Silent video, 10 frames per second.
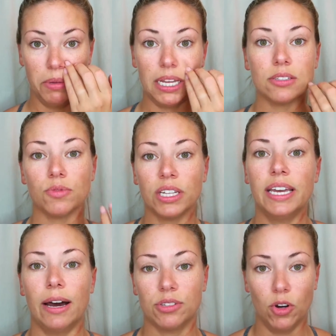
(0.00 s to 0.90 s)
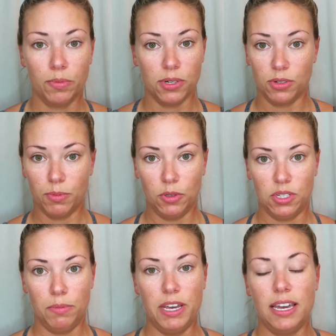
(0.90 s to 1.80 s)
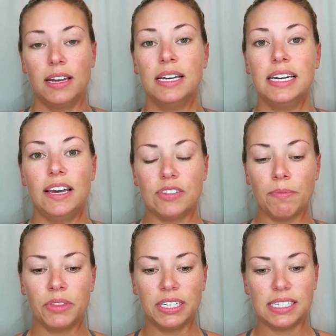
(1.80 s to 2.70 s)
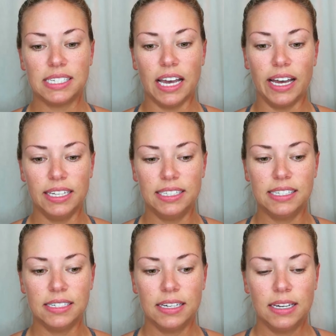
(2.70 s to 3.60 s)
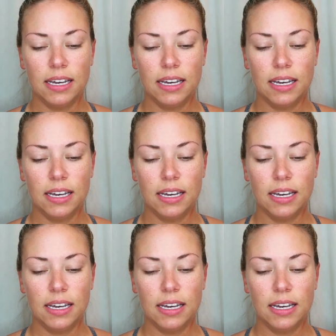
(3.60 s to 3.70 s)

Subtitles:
and that's really how soaps are supposed to be. If something sudses